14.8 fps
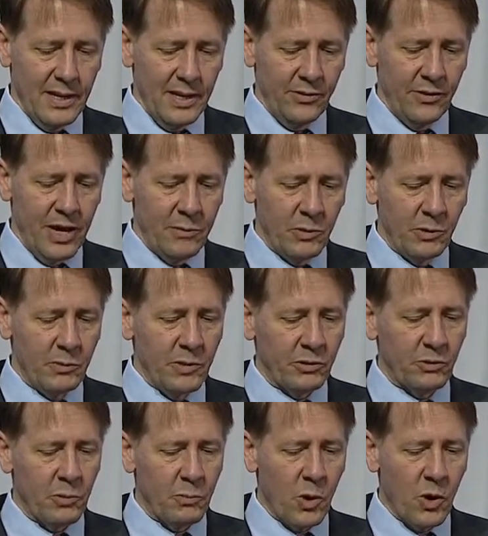His name was
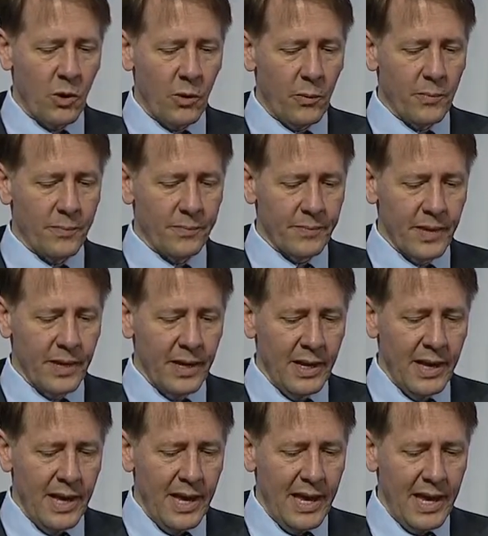Mr. Morrow.
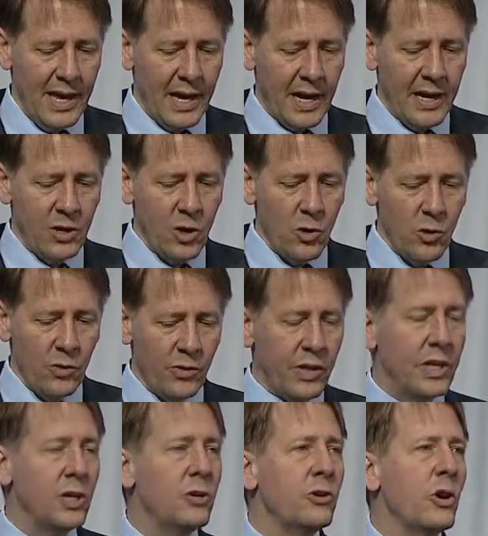And I know
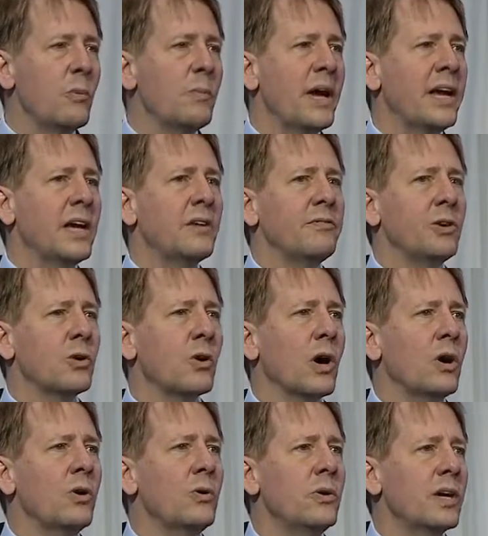that you know many of your
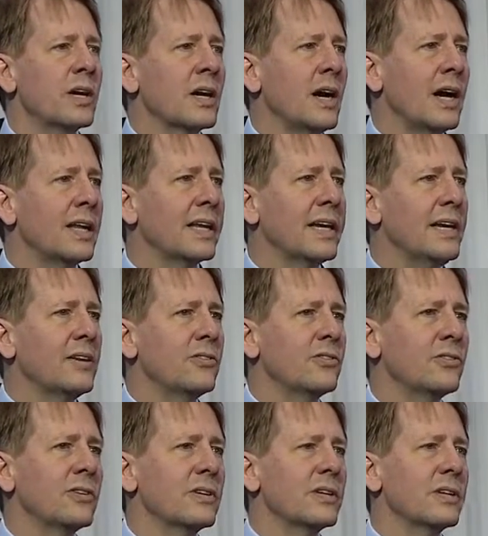own
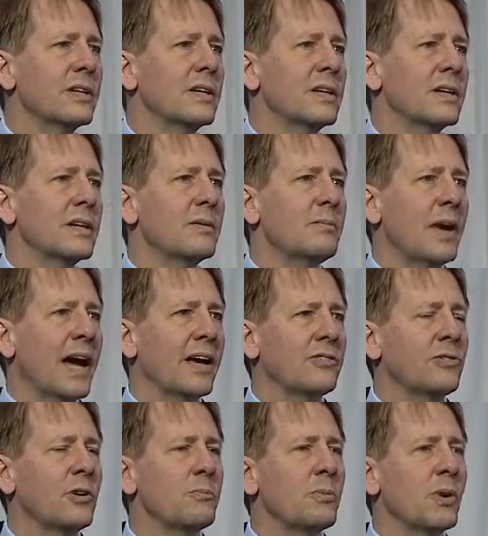colleagues,
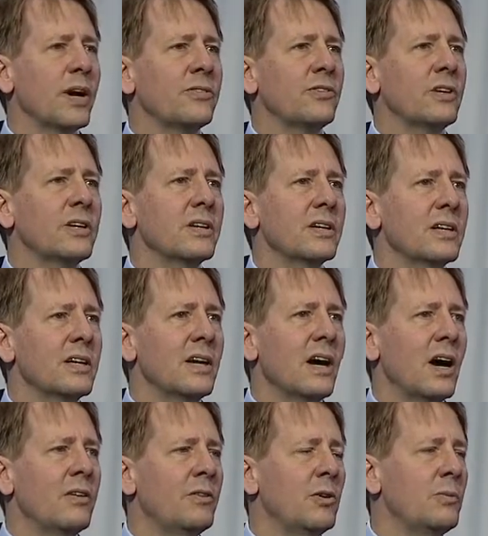past and present,
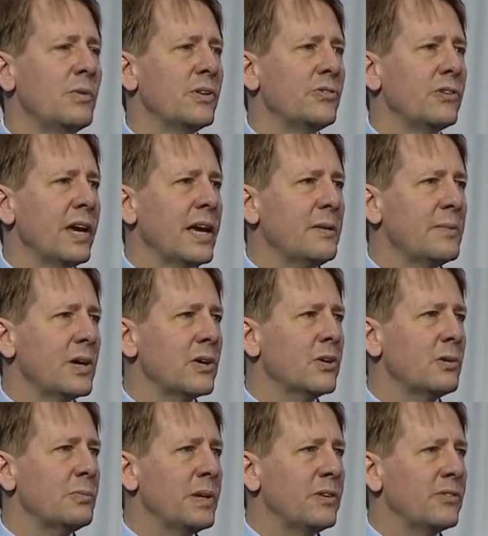of whom the same
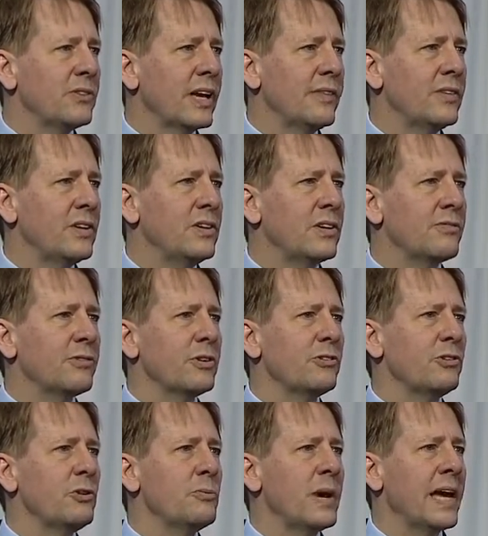could be said, the
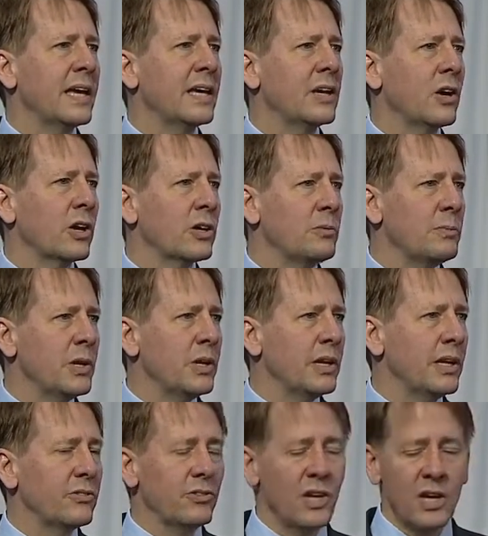difference you make in our
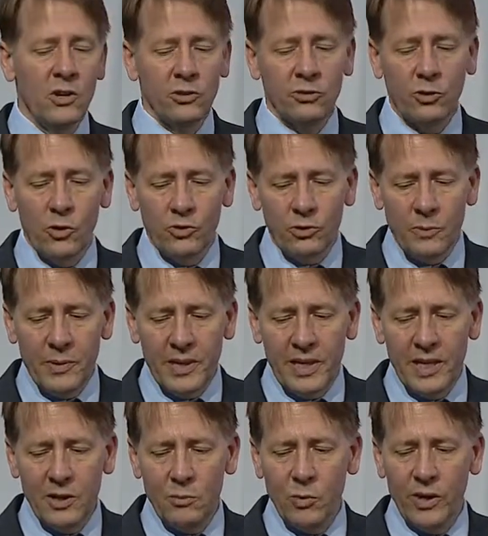communities. So to
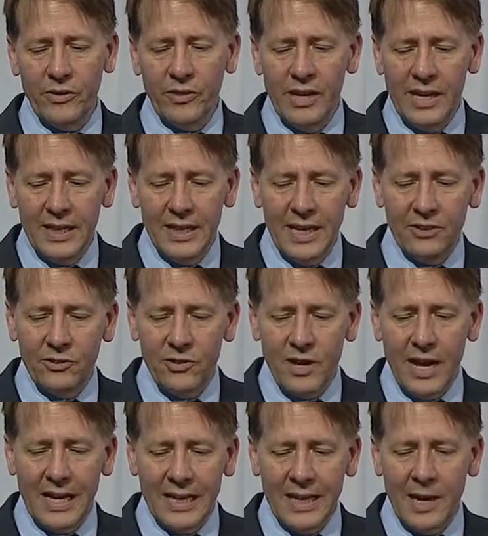begin with, let's
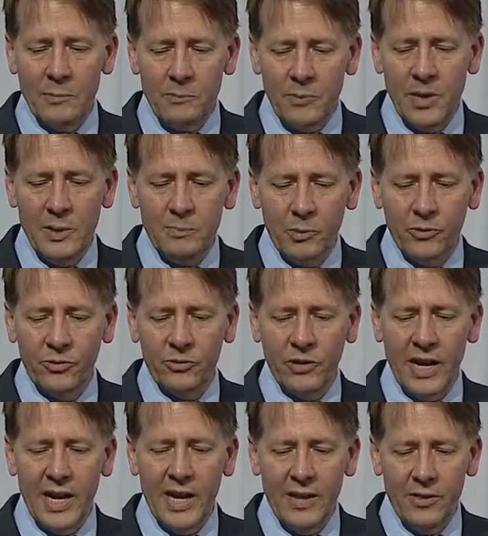not let people
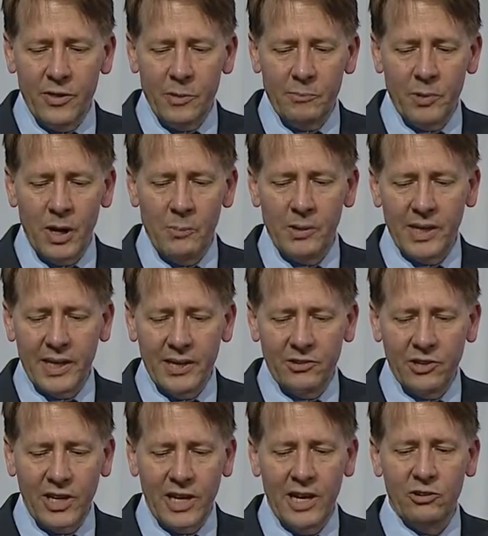say that public
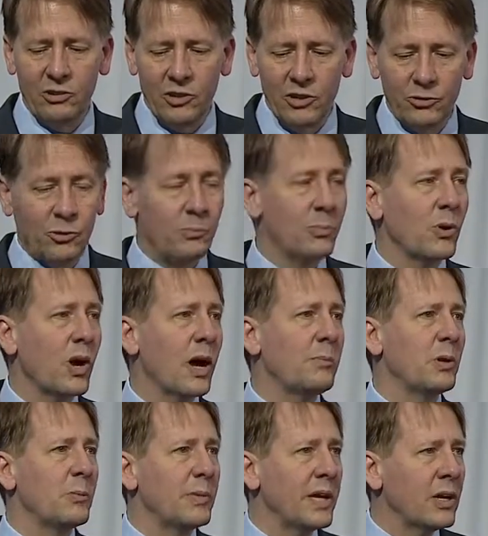education is a
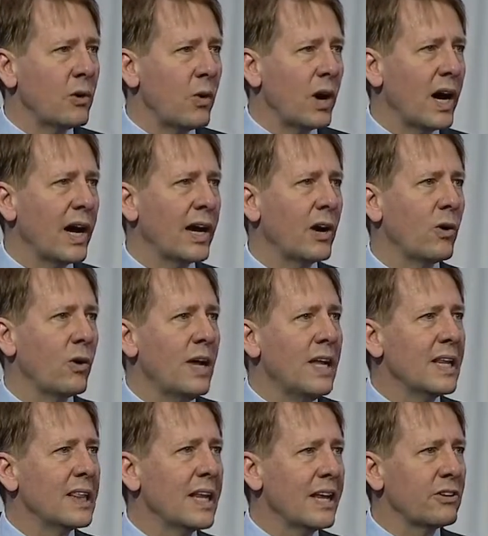problem in Ohio.
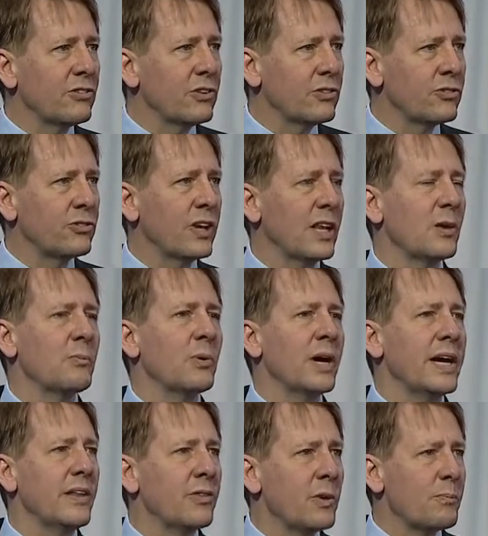Let's
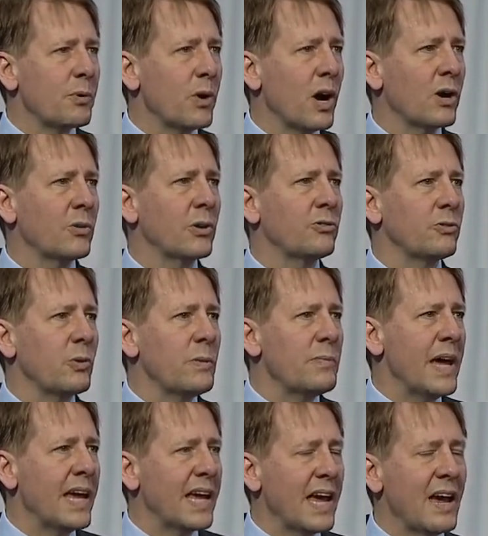celebrate the progress we
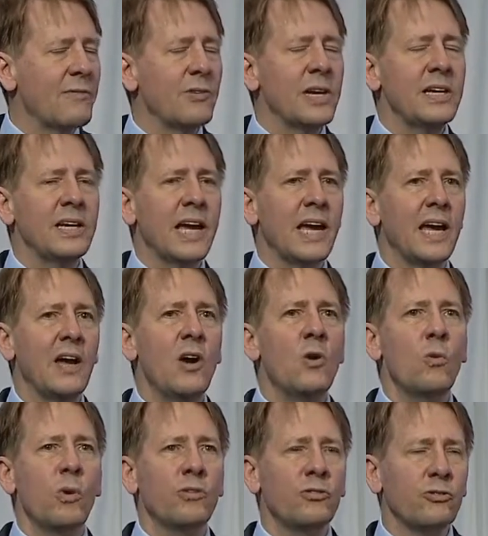make every day
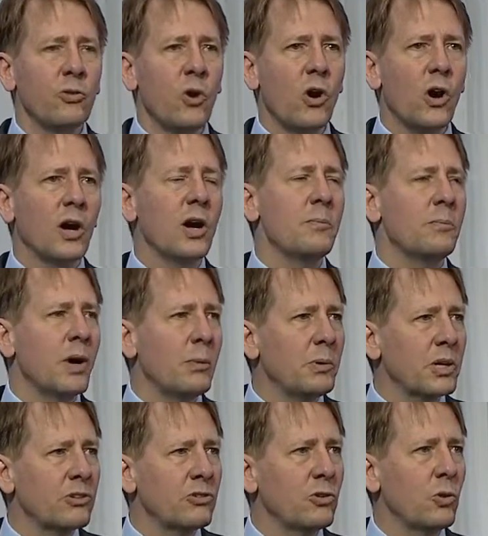with strong
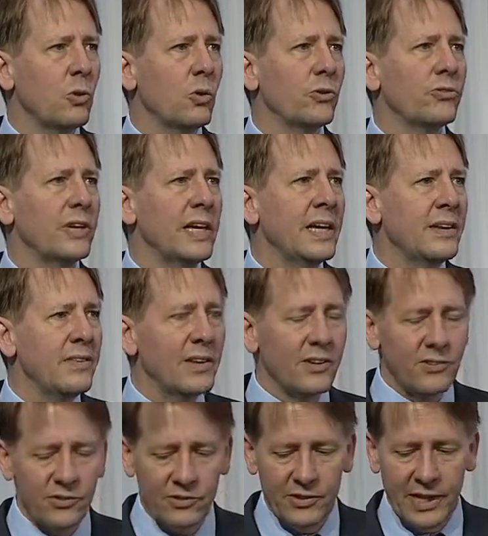public schools in
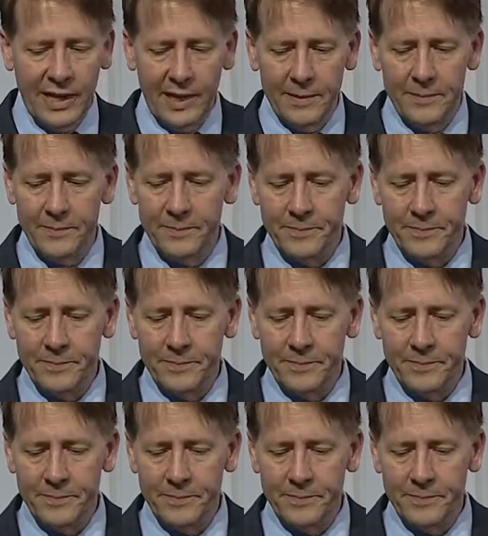this state.